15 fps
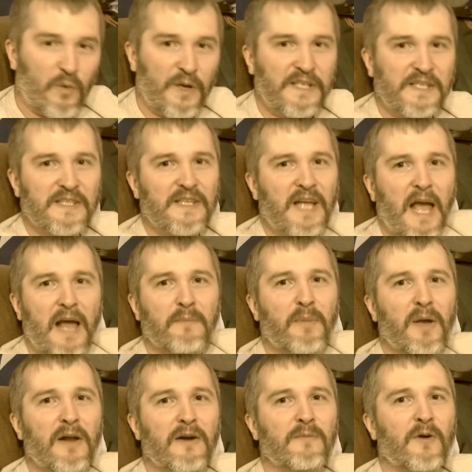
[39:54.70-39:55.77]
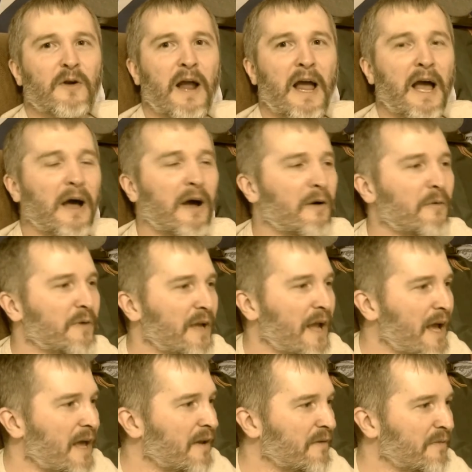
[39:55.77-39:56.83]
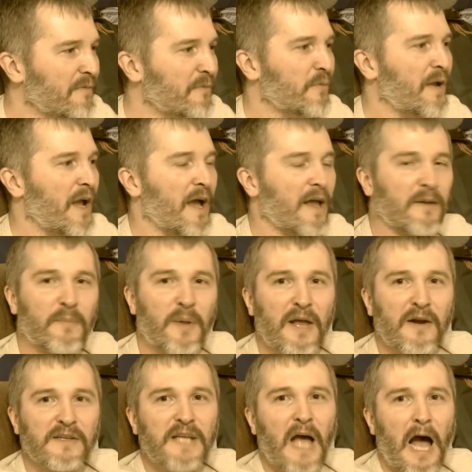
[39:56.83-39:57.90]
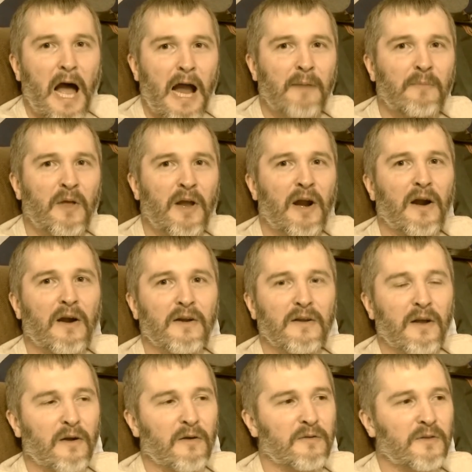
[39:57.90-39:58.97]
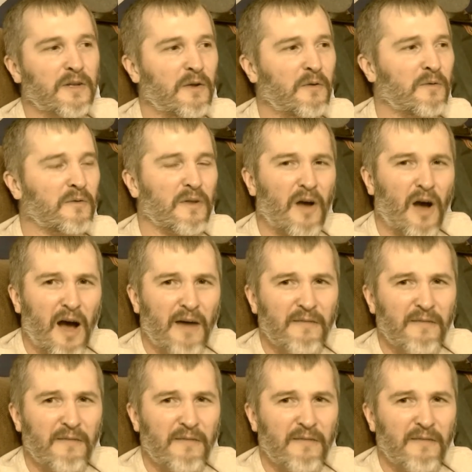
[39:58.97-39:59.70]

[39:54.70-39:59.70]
we just had better morale. We had a we had a better time there. You know, the un-